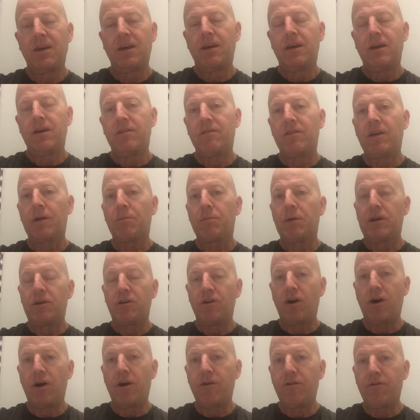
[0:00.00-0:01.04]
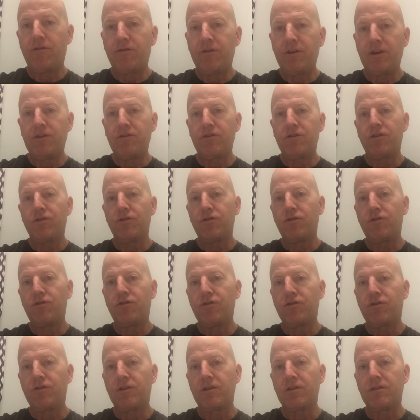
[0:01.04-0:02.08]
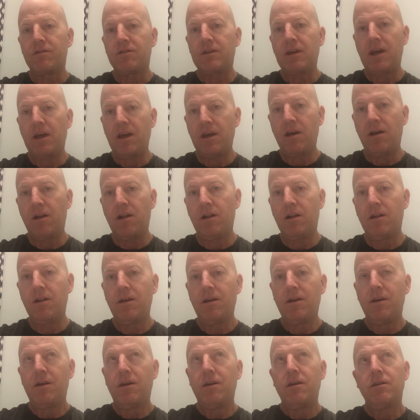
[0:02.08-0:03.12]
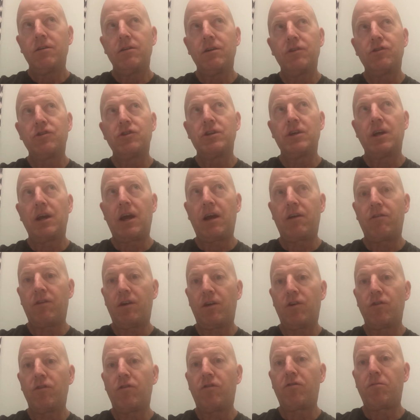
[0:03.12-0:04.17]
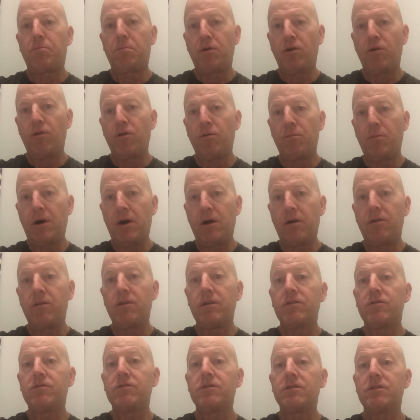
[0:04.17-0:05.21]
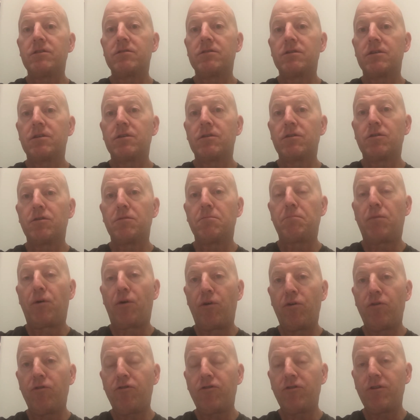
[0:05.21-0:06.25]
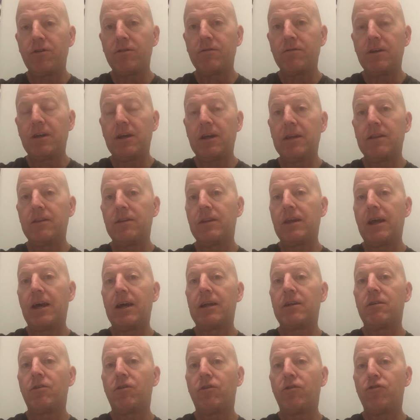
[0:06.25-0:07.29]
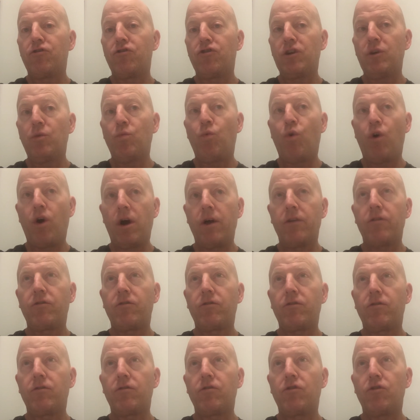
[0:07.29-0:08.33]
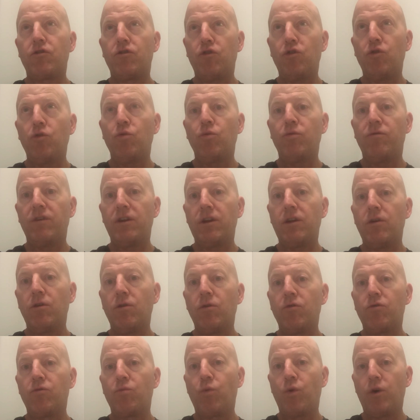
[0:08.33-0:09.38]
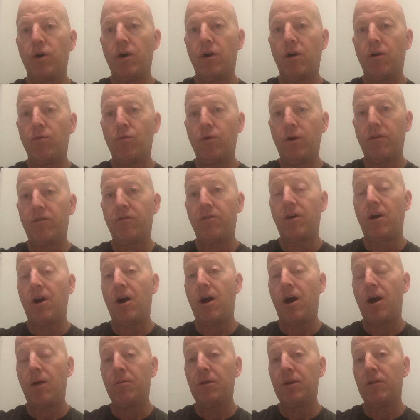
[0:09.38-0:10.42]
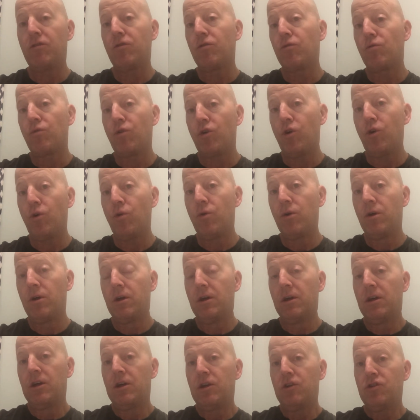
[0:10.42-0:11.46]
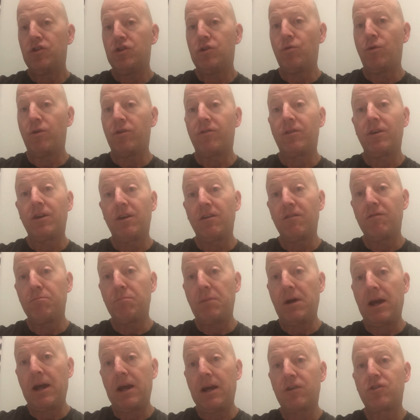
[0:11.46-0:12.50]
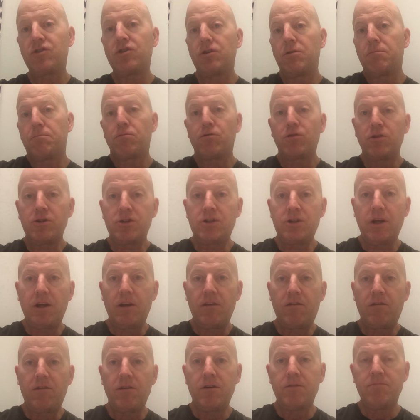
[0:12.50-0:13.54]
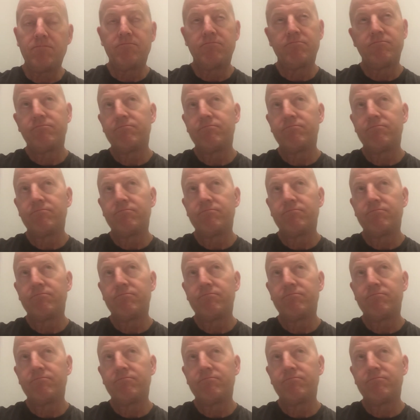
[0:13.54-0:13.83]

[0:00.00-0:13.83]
it's like my daughter says, you know, you just can tell that she has a good spirit about her, that she's a good person, and that she wants to do videos well, wants the hobby to grow. She wants to give back. She appreciates it.